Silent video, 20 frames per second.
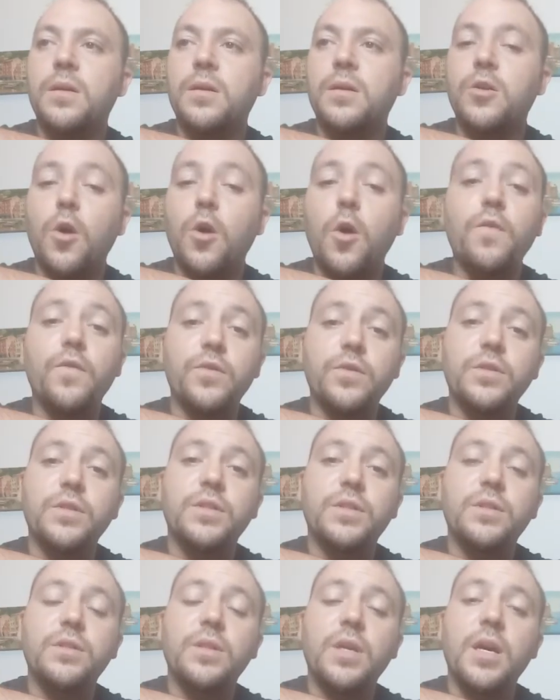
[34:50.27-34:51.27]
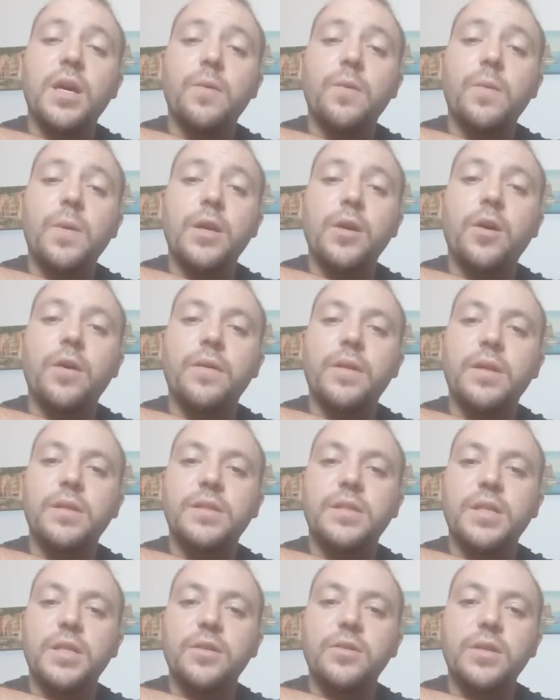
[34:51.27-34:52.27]
covers. Yeah, why not?
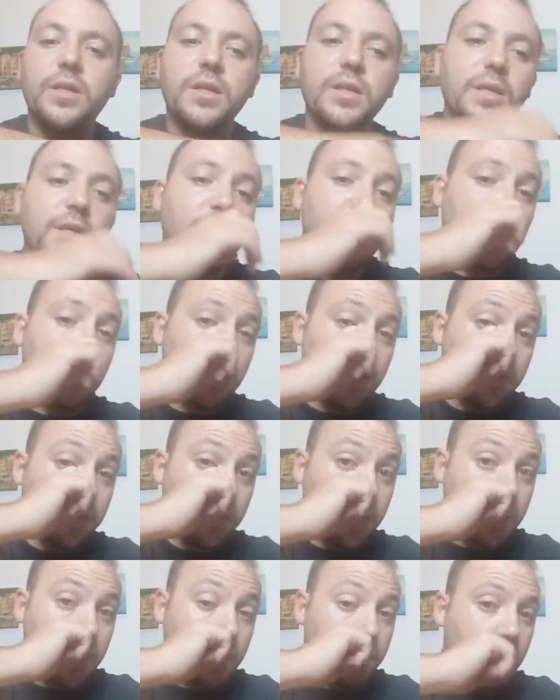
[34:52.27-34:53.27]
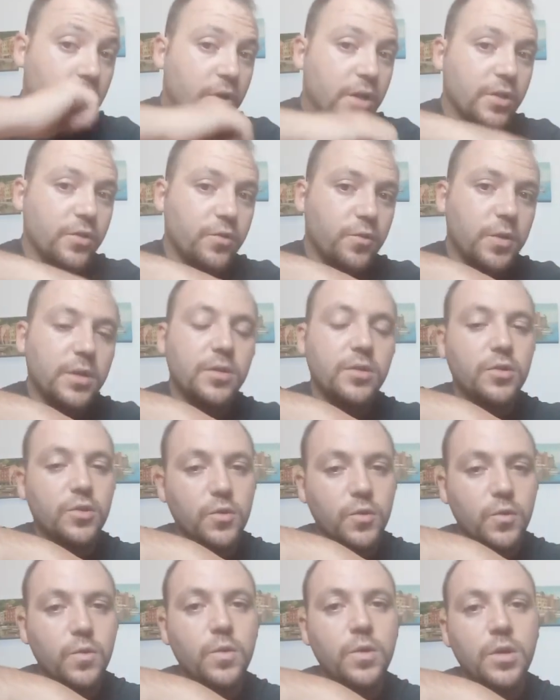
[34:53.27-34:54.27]
That's a good idea, and I think I'm gonna do it
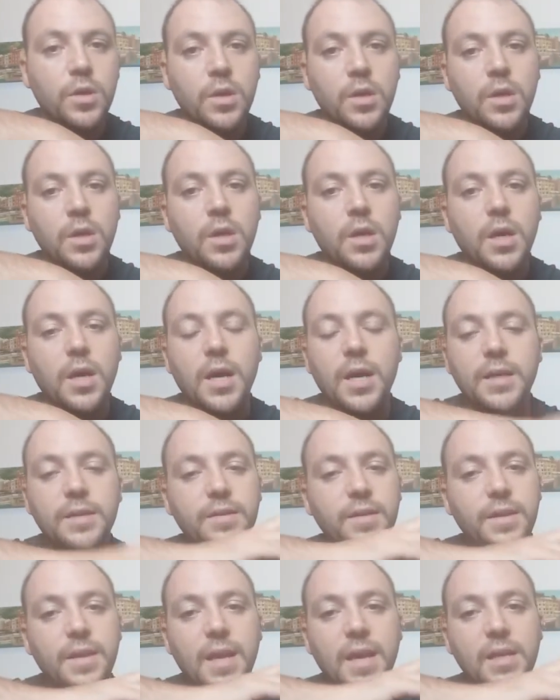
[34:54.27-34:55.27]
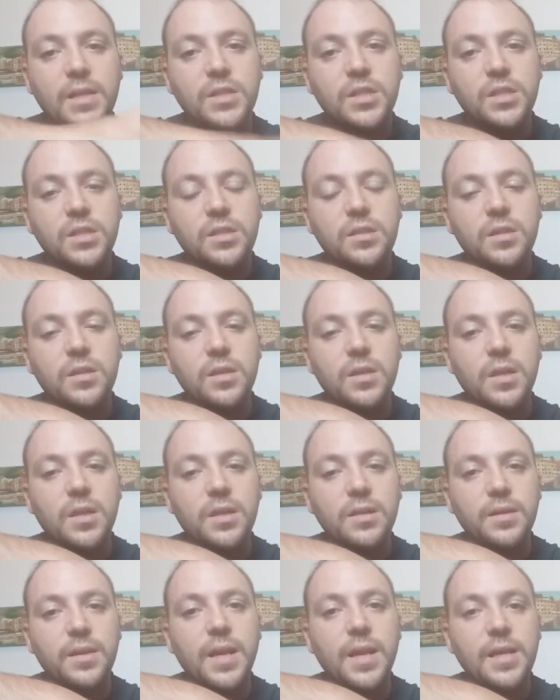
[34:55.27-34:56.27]
too. In the
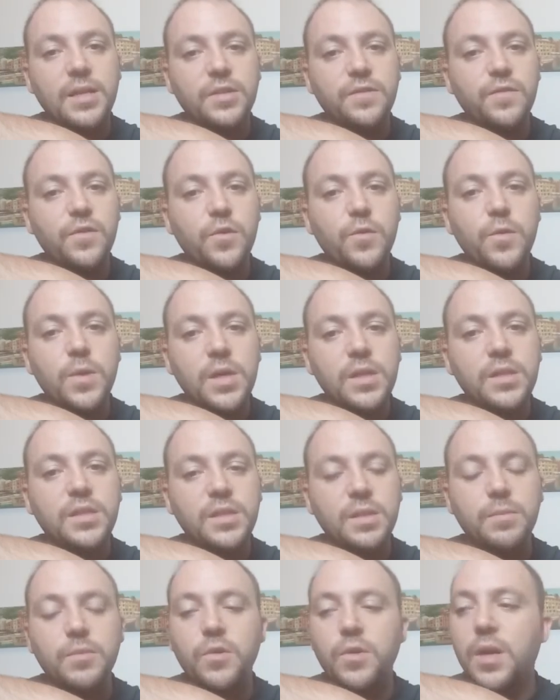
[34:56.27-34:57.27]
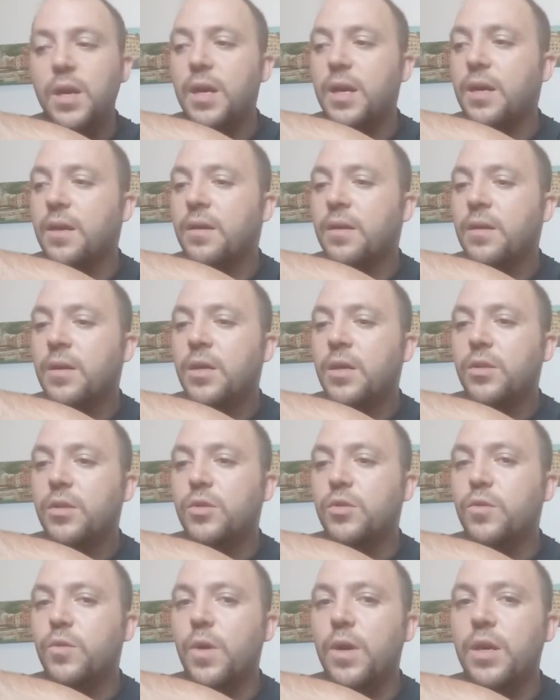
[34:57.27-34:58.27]
next few weeks, I'm gonna
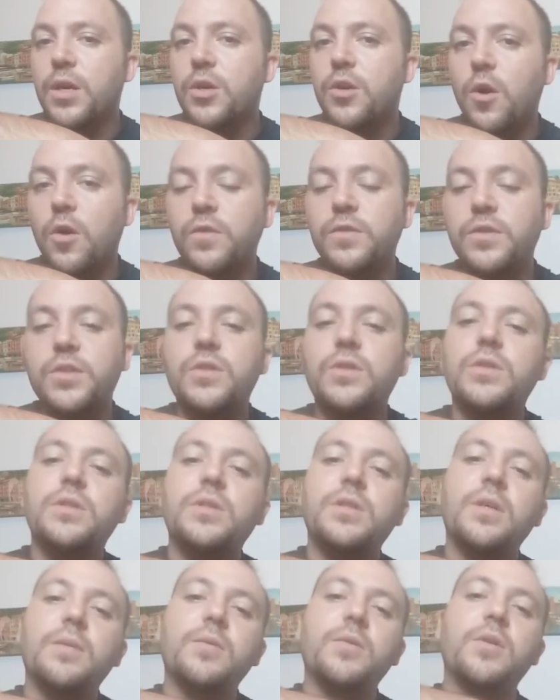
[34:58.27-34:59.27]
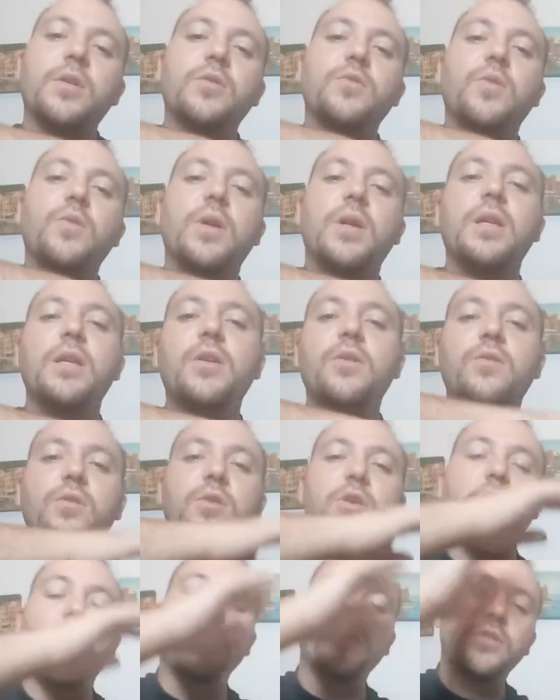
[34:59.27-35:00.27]
do a concert. I'm gonna do a little
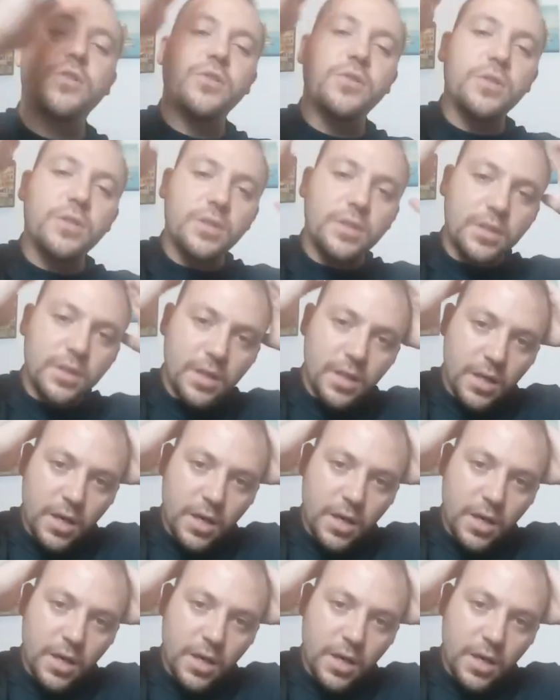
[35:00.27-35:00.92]
concert